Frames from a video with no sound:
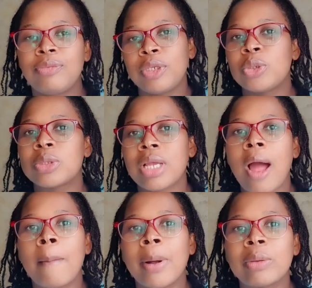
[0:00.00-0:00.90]
videos
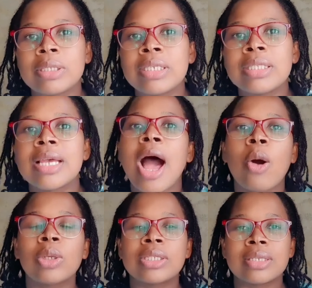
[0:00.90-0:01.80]
about it,
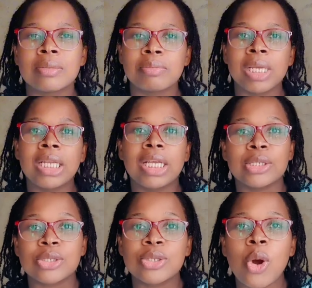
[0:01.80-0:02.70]
how it is being
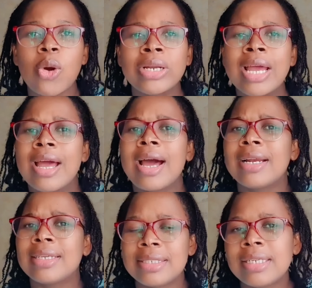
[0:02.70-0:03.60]
installed,
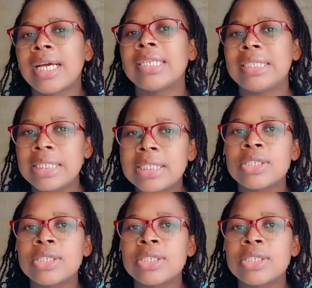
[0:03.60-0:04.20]
and I see that this